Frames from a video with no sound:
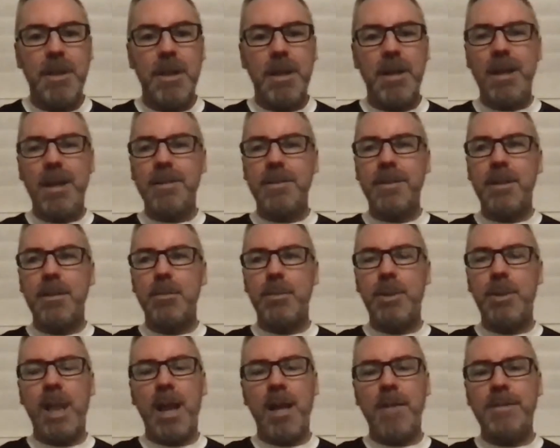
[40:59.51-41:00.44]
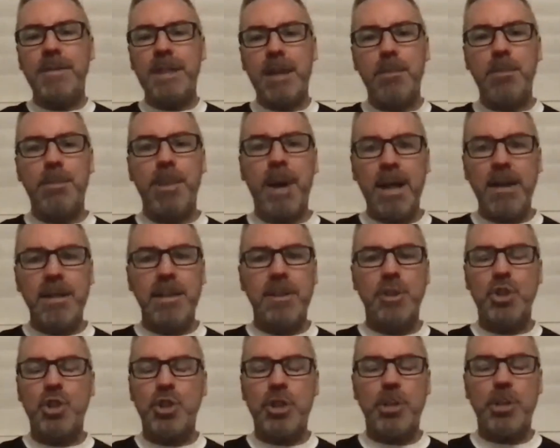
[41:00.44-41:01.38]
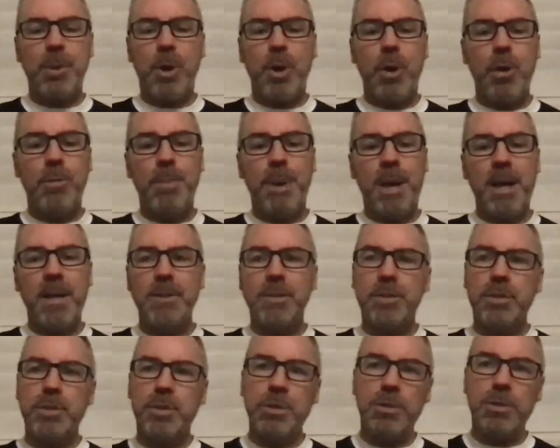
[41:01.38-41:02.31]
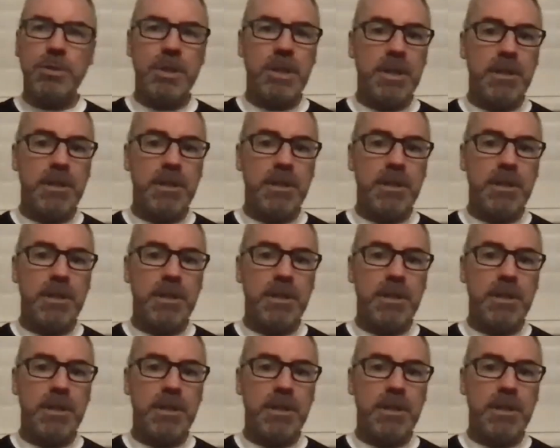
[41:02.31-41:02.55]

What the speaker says: And I think we have to get back and strip it all back to